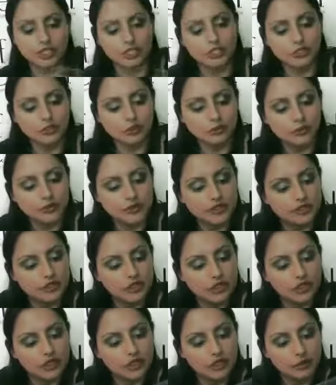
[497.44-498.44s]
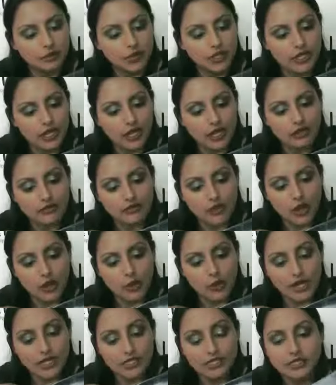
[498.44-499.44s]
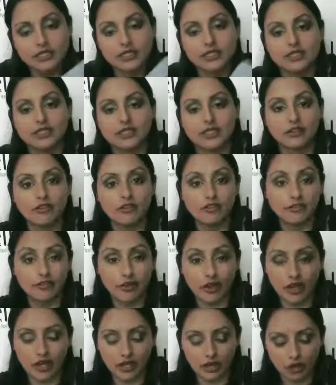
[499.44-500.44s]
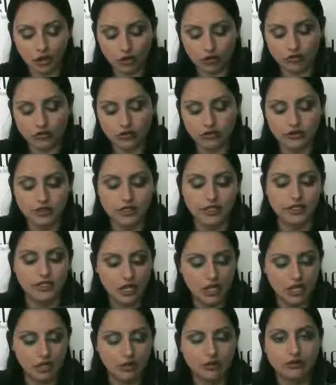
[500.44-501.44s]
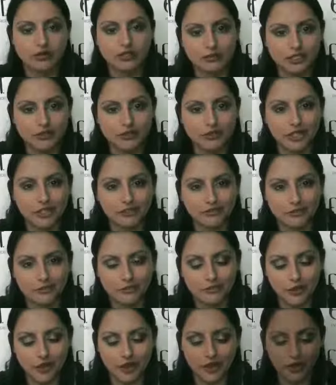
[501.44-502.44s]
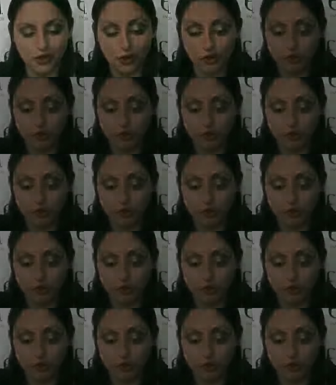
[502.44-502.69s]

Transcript: tubes, we have Oasis and Fire Coral. Someone who loves Fire